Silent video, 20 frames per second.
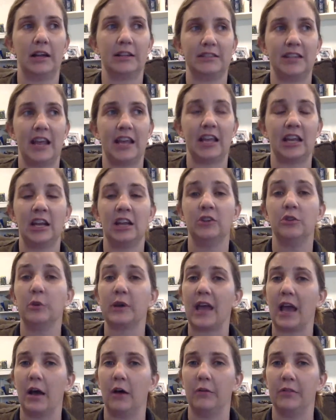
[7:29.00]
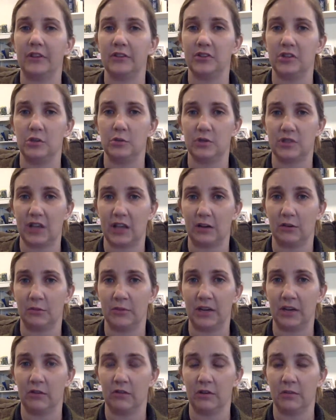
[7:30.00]
taken into account this new
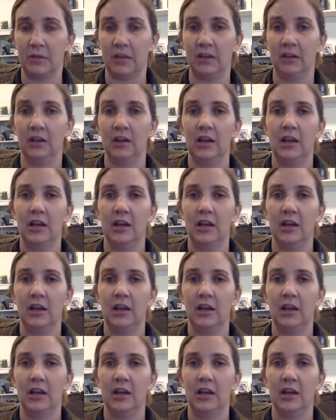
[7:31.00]
settlement agreement,